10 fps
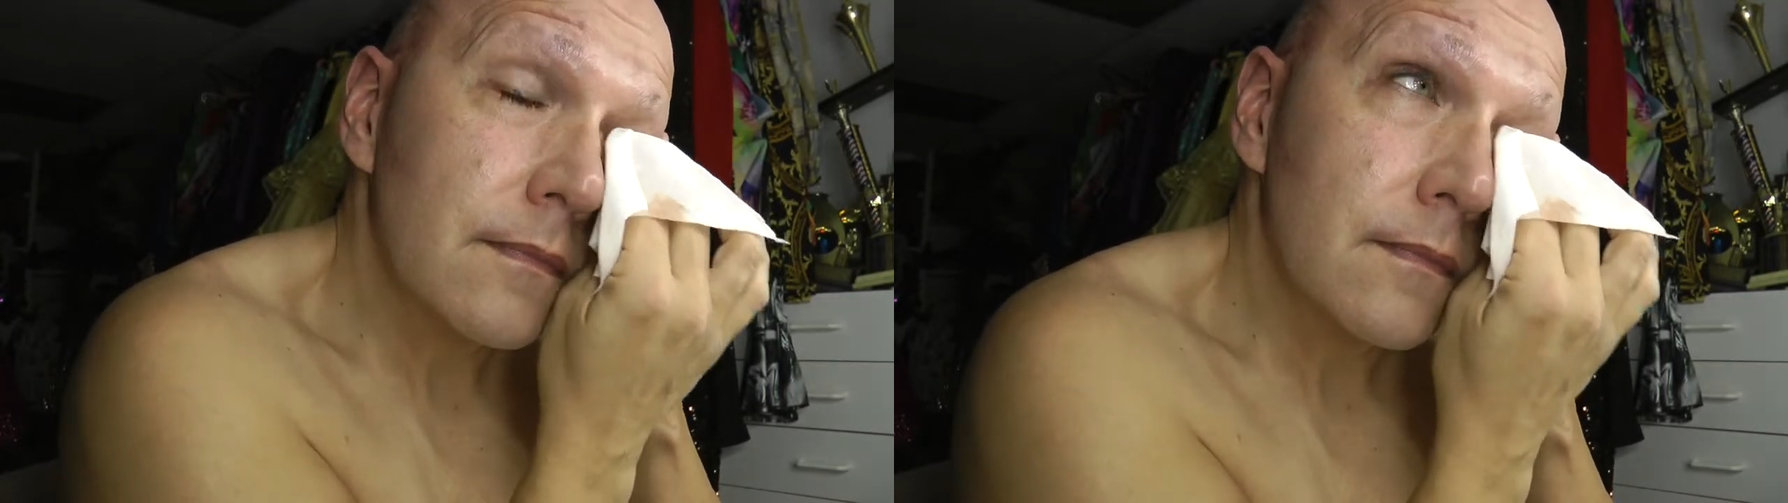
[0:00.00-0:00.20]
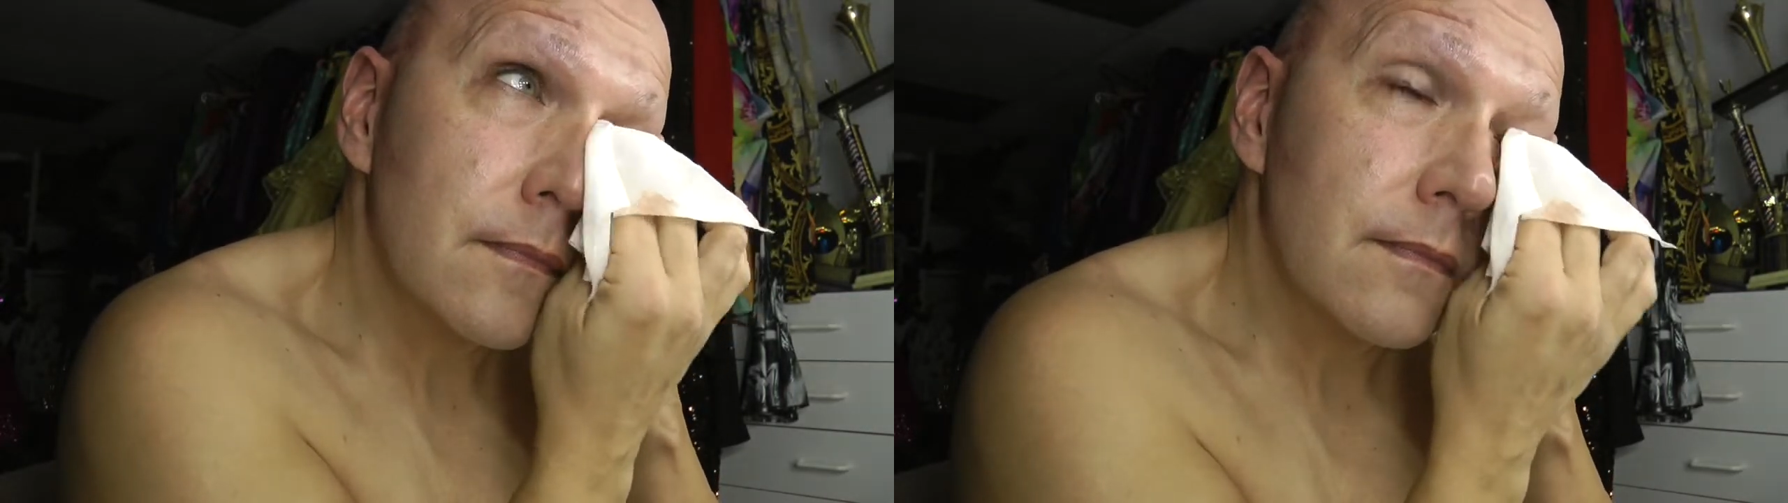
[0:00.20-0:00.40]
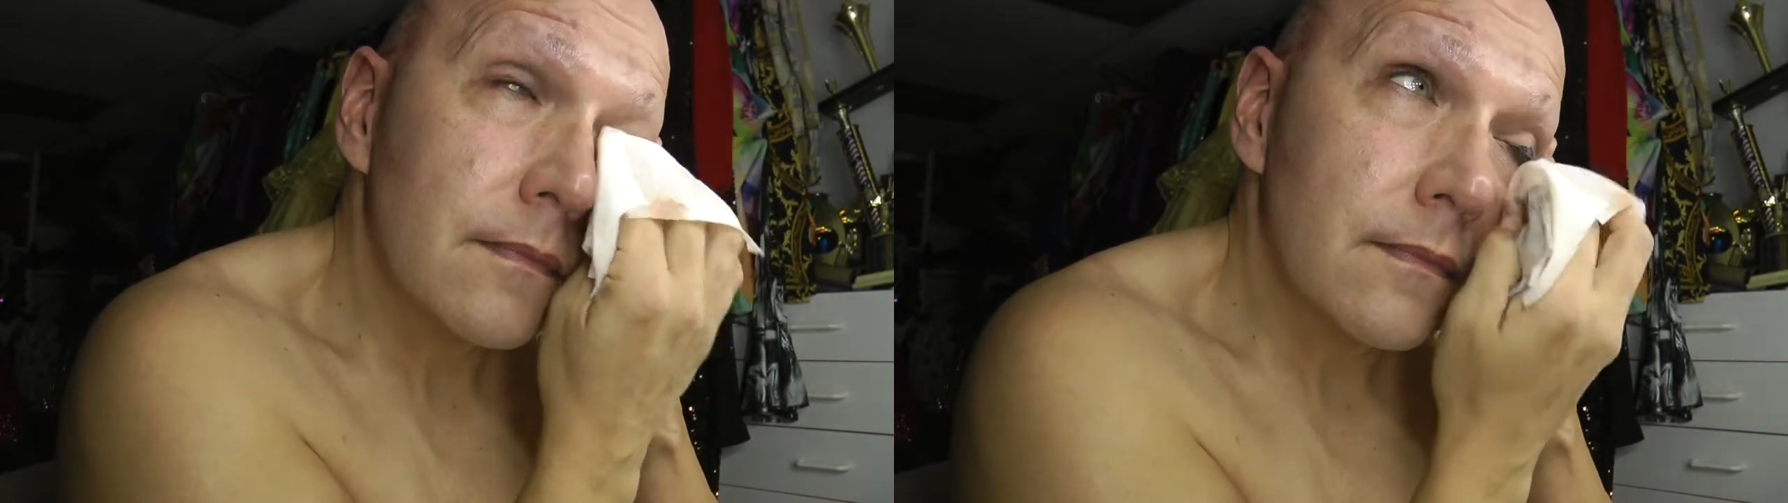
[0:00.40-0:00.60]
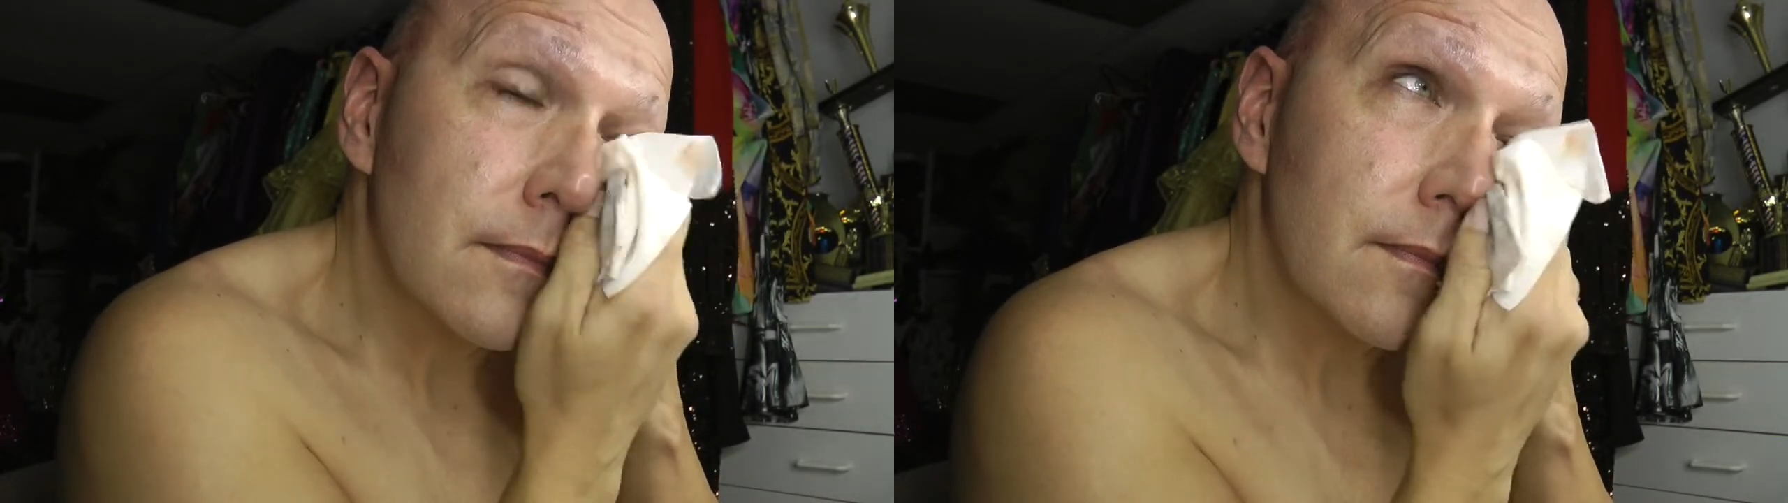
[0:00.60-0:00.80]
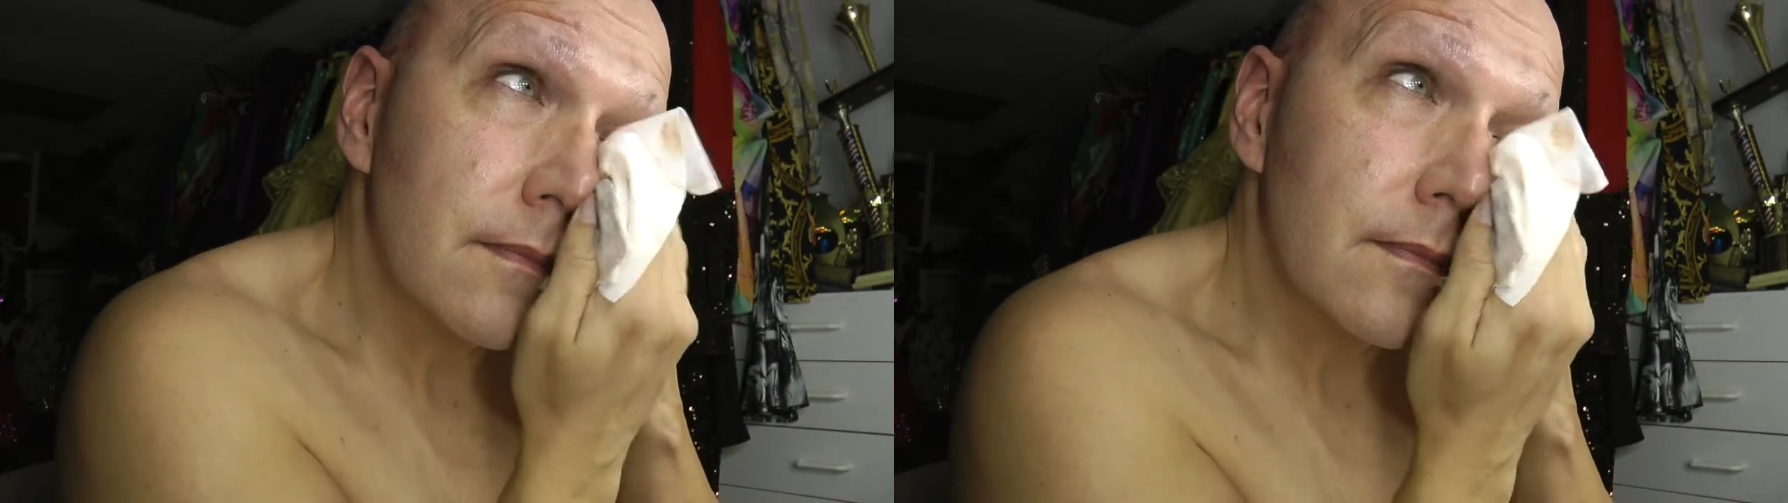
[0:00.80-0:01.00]
I just
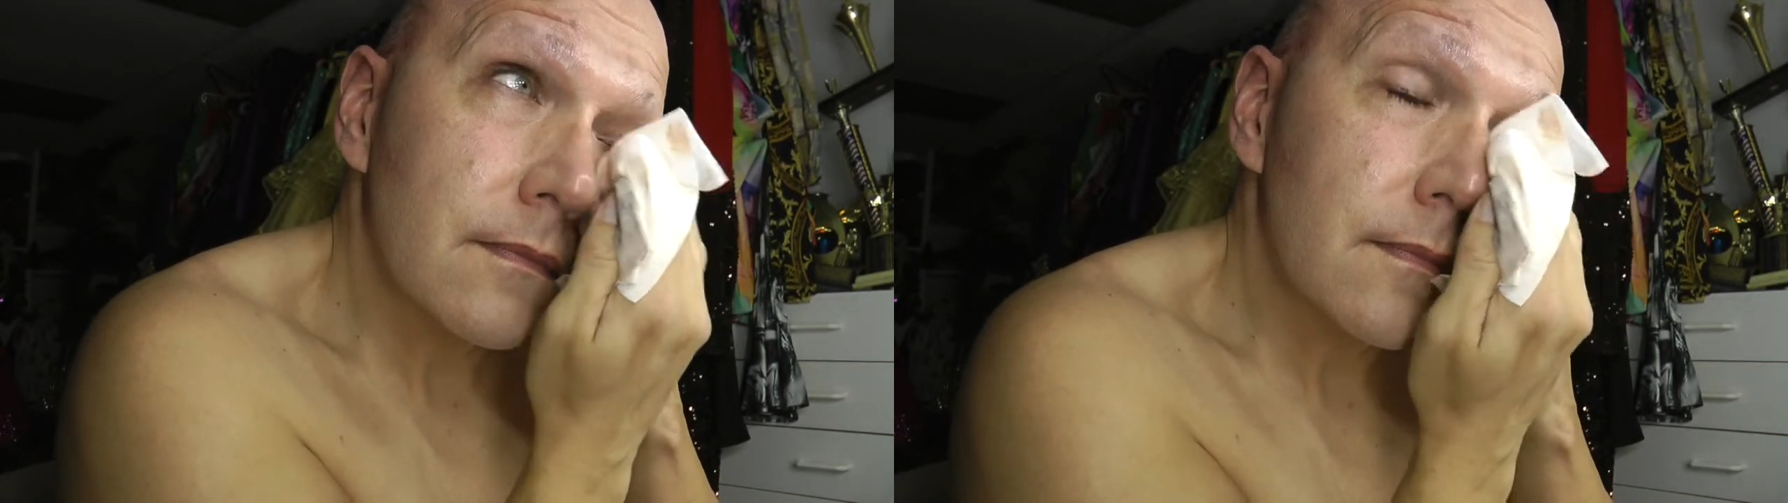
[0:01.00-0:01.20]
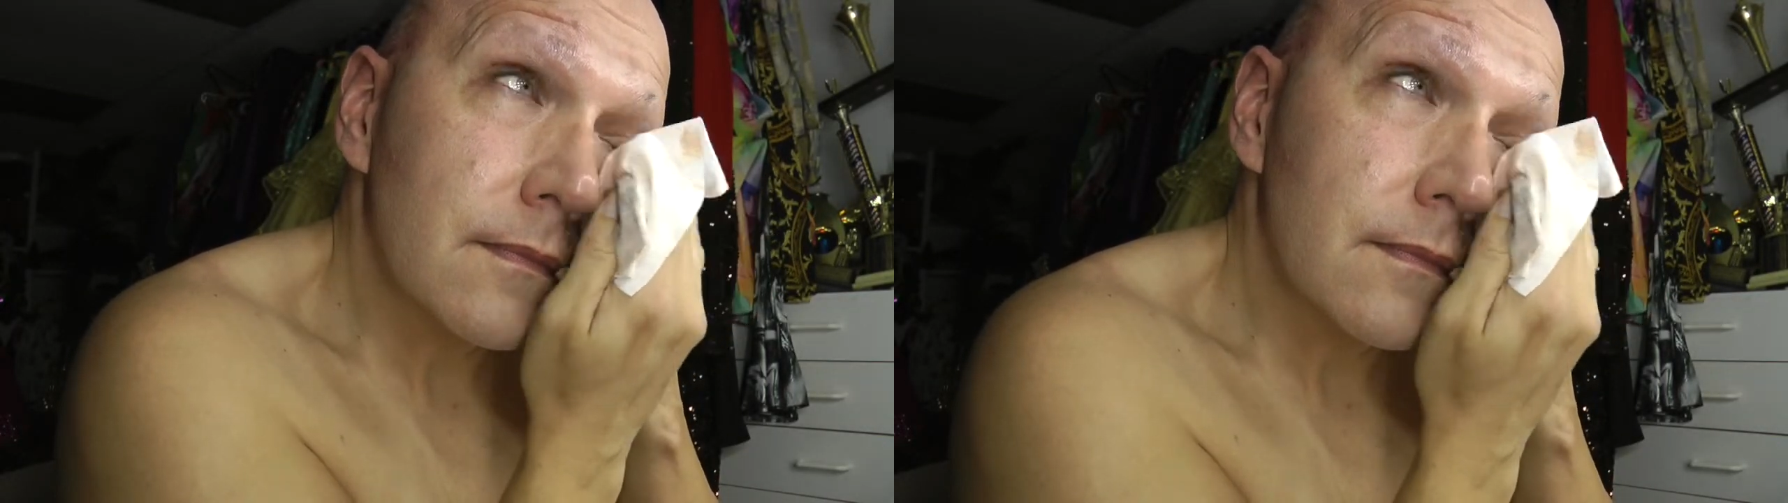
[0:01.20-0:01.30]
can't